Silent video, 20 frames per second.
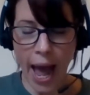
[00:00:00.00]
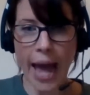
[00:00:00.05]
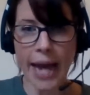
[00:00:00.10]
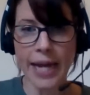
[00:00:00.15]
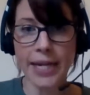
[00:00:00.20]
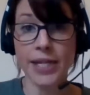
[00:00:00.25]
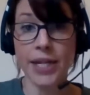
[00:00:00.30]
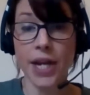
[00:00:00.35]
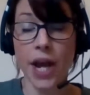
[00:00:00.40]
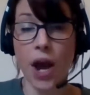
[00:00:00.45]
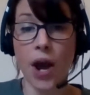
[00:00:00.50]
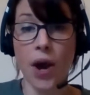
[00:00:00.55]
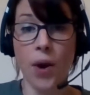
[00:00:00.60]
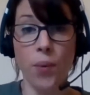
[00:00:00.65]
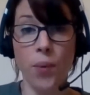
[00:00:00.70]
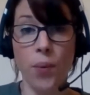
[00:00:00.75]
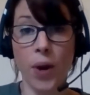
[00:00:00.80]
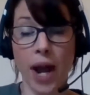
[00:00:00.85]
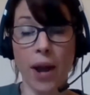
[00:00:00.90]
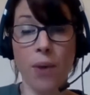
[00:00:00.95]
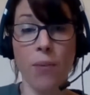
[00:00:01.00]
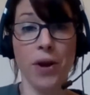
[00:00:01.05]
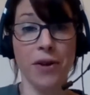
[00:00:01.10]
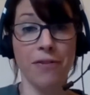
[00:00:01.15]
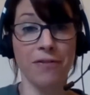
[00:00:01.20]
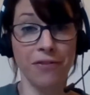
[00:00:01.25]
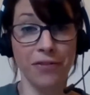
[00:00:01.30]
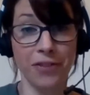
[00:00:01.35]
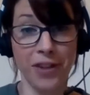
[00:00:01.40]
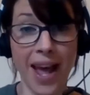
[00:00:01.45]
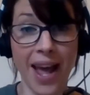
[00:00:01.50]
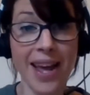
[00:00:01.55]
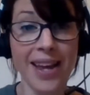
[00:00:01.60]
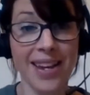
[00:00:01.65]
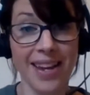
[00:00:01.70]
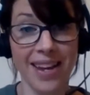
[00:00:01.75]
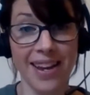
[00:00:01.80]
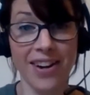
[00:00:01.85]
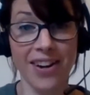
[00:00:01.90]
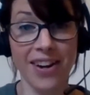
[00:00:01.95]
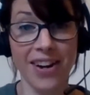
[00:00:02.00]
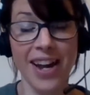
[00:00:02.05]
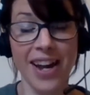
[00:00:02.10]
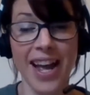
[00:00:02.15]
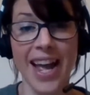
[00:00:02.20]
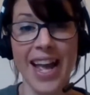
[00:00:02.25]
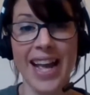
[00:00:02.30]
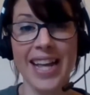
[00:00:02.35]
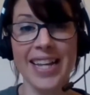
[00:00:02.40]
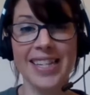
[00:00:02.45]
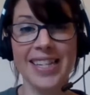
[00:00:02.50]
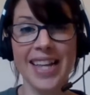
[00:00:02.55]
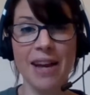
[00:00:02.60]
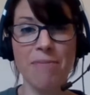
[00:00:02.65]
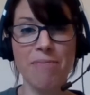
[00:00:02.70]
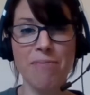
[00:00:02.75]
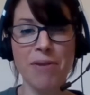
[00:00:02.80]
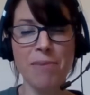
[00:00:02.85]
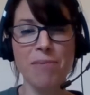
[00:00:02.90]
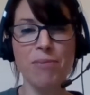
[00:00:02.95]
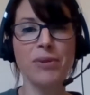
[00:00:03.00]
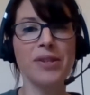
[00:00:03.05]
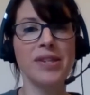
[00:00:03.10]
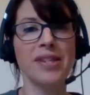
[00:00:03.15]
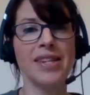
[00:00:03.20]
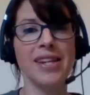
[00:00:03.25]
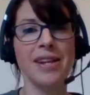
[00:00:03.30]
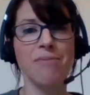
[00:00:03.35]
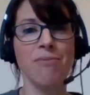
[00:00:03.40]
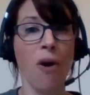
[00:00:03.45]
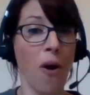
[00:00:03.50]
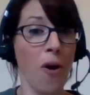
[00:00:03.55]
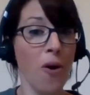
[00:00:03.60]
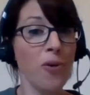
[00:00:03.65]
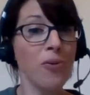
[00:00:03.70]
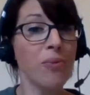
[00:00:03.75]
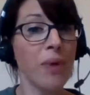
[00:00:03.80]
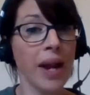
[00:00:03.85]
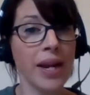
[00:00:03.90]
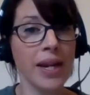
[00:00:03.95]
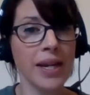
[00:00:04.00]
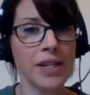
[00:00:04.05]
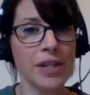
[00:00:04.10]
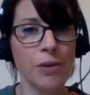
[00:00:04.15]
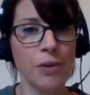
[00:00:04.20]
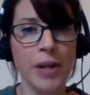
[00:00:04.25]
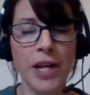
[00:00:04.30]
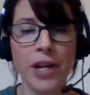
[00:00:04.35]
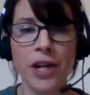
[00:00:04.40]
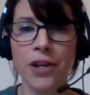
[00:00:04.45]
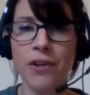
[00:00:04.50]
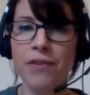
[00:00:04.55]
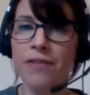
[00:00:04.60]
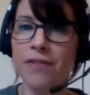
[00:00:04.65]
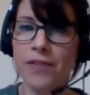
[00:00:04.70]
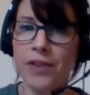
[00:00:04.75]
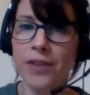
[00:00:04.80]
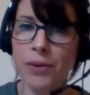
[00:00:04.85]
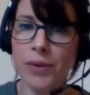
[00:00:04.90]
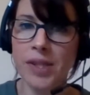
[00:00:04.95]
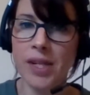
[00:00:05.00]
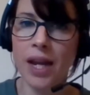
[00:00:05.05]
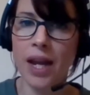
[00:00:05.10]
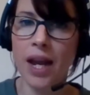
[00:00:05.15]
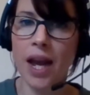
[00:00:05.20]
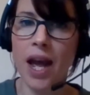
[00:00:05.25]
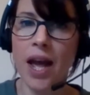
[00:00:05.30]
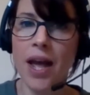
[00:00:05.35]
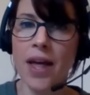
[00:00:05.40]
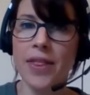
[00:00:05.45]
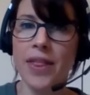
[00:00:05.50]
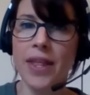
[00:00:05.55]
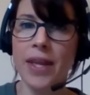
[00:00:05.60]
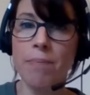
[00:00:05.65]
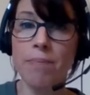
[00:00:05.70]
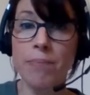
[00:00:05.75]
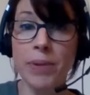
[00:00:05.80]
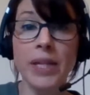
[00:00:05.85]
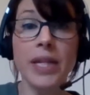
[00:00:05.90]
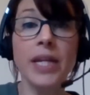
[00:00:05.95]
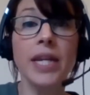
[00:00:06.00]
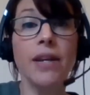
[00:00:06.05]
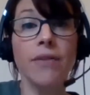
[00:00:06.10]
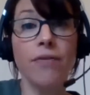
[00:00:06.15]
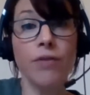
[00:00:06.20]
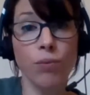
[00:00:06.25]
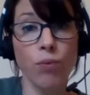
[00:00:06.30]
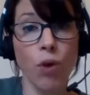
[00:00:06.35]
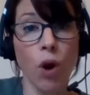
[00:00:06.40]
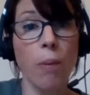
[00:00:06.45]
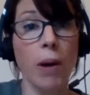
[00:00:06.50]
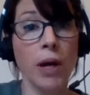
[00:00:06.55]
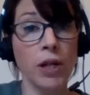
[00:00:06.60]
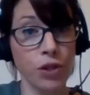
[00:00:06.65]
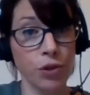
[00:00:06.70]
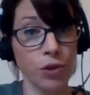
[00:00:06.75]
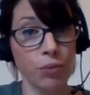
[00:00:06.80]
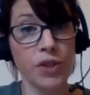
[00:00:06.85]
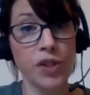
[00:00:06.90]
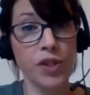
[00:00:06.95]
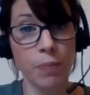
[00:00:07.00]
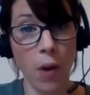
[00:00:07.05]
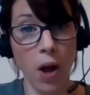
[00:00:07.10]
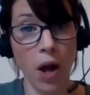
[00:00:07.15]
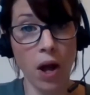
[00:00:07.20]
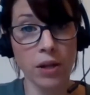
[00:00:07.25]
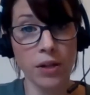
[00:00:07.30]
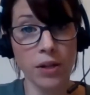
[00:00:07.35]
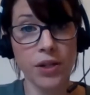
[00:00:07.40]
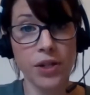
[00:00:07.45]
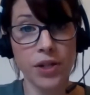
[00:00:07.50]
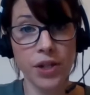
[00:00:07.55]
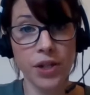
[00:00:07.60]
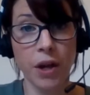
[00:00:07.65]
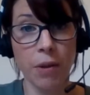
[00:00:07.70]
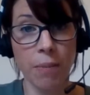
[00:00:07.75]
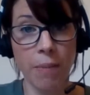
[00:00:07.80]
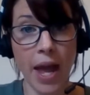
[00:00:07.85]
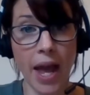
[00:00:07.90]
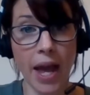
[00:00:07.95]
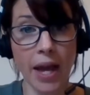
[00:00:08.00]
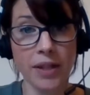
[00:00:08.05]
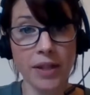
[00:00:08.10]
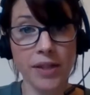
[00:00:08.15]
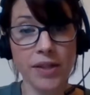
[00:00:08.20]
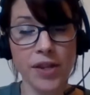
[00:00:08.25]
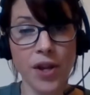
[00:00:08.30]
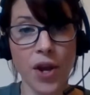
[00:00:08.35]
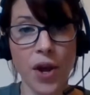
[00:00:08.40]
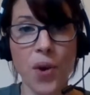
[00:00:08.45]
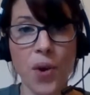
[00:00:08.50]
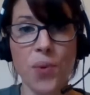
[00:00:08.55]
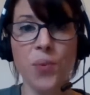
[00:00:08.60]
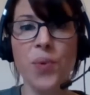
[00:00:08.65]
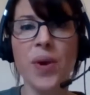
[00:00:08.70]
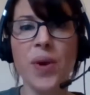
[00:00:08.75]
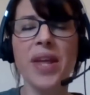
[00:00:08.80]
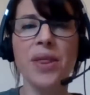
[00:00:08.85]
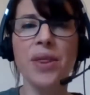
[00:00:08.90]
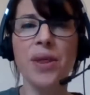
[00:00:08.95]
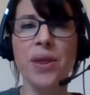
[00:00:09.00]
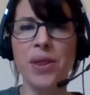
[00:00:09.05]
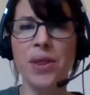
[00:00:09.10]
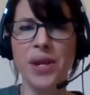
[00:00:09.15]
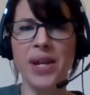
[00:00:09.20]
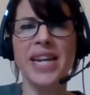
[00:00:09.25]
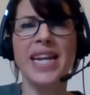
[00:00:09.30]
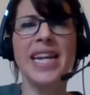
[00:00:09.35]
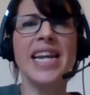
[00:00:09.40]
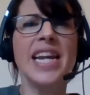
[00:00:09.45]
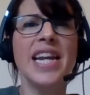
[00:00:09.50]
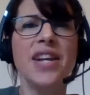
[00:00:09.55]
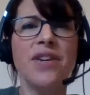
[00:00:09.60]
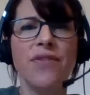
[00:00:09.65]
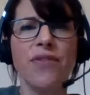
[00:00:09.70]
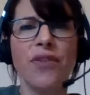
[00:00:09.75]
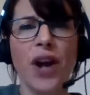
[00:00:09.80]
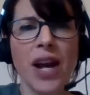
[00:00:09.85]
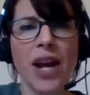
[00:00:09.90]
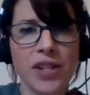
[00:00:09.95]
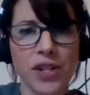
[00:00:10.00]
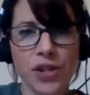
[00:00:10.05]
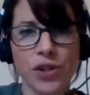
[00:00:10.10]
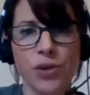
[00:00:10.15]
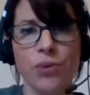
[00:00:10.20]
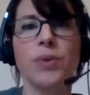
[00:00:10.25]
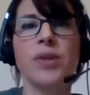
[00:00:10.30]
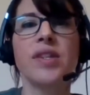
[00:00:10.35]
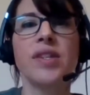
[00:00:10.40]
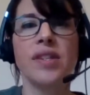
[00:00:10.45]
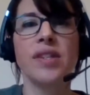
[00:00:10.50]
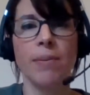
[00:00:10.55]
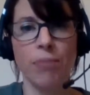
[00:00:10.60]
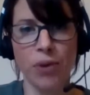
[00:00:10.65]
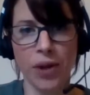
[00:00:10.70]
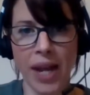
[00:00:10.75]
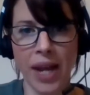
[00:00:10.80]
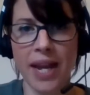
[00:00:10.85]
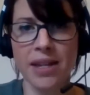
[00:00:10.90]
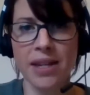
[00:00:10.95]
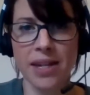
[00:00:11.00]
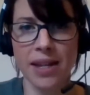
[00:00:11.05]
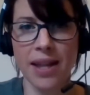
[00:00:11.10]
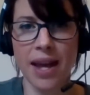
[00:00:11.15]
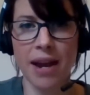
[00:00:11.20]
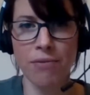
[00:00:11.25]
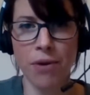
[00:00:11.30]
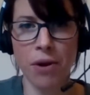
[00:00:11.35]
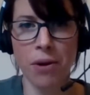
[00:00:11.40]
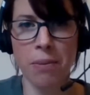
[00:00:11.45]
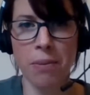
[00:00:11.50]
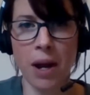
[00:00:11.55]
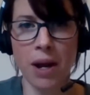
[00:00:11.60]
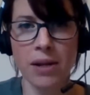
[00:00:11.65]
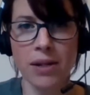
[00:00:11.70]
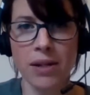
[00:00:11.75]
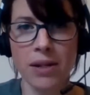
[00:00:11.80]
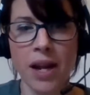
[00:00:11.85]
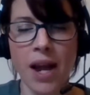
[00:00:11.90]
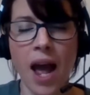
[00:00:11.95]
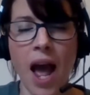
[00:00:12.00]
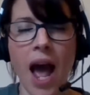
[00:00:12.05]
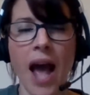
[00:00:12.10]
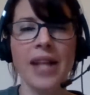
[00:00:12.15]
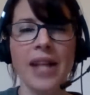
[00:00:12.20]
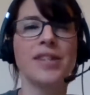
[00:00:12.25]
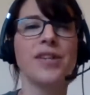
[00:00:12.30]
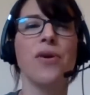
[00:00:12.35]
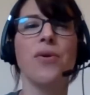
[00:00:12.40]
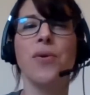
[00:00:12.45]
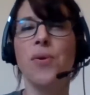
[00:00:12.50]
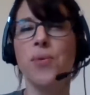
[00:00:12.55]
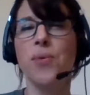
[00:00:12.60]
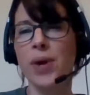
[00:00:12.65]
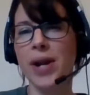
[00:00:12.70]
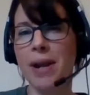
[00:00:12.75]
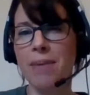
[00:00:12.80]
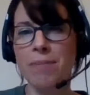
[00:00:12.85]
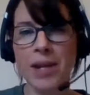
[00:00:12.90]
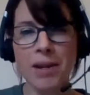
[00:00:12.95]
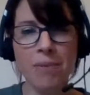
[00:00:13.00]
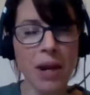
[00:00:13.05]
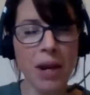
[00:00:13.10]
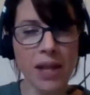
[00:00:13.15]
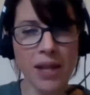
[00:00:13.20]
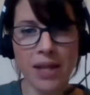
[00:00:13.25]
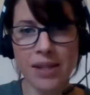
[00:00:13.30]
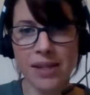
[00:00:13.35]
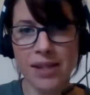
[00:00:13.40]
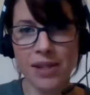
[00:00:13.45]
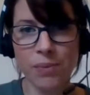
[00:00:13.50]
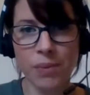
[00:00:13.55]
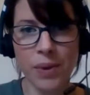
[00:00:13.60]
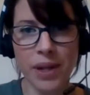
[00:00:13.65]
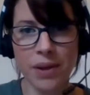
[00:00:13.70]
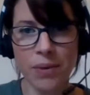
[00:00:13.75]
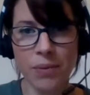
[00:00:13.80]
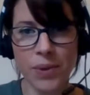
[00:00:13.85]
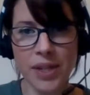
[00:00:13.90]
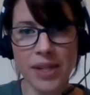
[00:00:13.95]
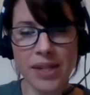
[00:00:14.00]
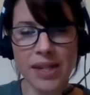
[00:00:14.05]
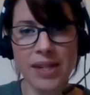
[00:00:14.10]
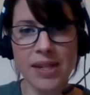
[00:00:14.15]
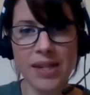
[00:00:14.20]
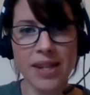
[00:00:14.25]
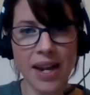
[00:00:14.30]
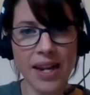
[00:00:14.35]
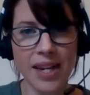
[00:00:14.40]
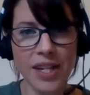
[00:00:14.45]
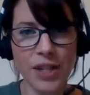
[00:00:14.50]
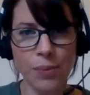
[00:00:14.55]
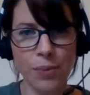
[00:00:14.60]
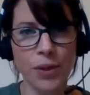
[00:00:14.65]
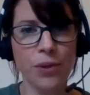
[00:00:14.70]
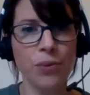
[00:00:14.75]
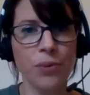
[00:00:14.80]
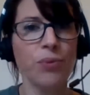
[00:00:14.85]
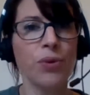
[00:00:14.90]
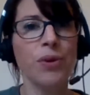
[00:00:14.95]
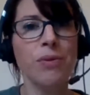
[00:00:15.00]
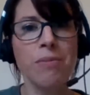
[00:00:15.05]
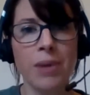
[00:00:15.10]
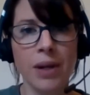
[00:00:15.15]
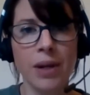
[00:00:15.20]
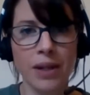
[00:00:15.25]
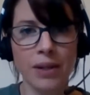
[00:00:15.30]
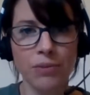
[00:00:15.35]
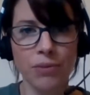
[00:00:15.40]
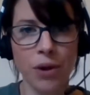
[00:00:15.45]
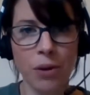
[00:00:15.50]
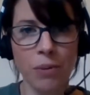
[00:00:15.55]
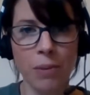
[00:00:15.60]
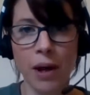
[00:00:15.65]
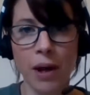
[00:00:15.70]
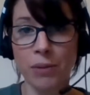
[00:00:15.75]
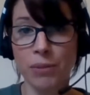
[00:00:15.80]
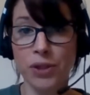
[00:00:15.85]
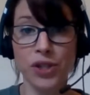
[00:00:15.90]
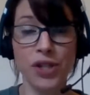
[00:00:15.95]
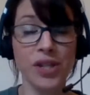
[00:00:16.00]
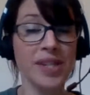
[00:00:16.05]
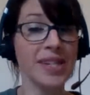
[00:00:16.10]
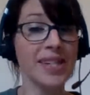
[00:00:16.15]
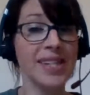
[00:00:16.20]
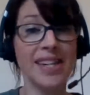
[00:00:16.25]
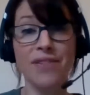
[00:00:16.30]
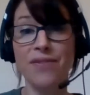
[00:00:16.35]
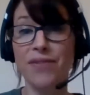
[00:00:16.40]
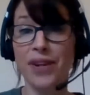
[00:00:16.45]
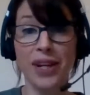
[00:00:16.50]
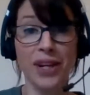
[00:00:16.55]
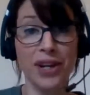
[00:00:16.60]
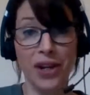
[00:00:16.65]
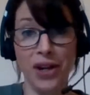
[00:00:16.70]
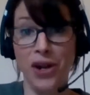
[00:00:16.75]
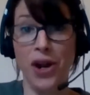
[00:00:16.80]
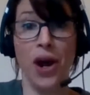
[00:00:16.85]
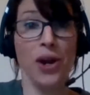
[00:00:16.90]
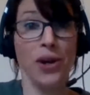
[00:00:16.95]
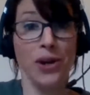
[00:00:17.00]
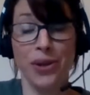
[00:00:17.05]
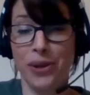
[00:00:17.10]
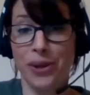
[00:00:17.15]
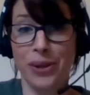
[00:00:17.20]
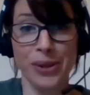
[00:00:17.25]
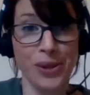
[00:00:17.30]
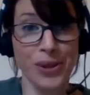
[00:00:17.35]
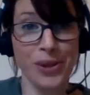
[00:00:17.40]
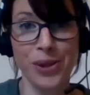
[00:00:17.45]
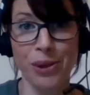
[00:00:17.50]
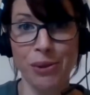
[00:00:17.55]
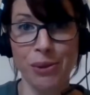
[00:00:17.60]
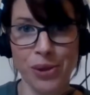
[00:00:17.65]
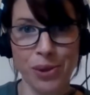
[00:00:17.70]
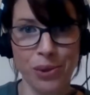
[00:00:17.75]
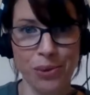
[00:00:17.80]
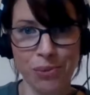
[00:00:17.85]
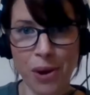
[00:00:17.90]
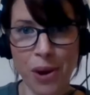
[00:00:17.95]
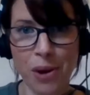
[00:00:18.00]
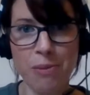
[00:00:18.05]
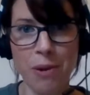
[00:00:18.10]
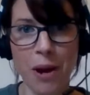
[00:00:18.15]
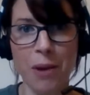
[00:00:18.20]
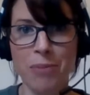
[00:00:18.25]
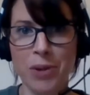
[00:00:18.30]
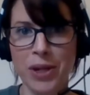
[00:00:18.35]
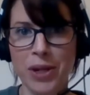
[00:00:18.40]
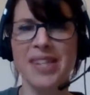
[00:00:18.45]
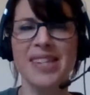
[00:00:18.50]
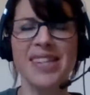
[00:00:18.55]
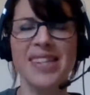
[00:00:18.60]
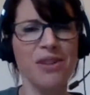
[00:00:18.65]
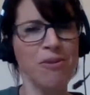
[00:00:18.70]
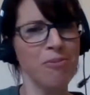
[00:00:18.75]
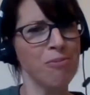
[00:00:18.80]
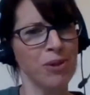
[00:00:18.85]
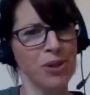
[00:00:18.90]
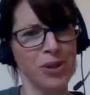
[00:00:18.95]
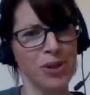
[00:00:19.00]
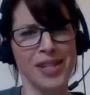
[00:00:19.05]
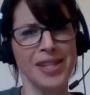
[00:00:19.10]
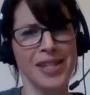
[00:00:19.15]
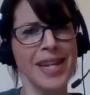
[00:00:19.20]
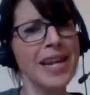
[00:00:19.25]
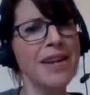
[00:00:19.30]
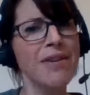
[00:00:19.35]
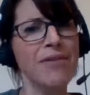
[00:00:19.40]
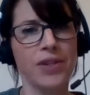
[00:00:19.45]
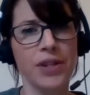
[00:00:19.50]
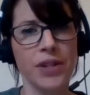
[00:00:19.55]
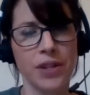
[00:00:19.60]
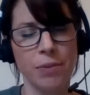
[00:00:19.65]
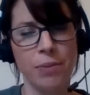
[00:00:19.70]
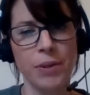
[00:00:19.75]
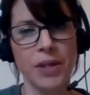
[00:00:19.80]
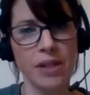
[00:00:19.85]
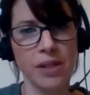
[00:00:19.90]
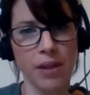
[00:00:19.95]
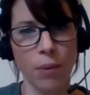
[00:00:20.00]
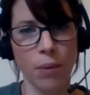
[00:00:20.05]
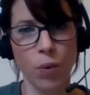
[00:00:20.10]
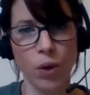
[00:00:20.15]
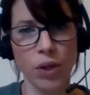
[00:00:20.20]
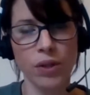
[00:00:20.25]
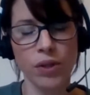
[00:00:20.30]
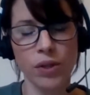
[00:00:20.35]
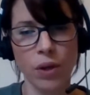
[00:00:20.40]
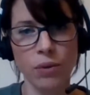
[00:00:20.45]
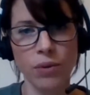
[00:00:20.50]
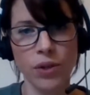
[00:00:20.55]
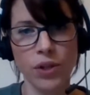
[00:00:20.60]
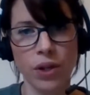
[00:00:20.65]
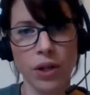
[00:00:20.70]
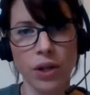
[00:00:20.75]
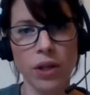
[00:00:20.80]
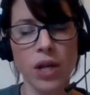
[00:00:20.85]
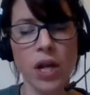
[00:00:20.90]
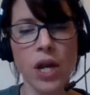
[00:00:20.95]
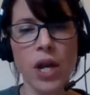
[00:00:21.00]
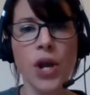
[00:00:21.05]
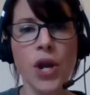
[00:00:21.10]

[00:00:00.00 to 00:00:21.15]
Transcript: And what I want to flag here is that people seem already to be confusing the ability of the robot to respond to commands with the need for us to reciprocate to that robot. And so what I mean by this is we see studies with the Roomba robot, which isn't even a canonical social robot, but is still perceived to be somewhat social.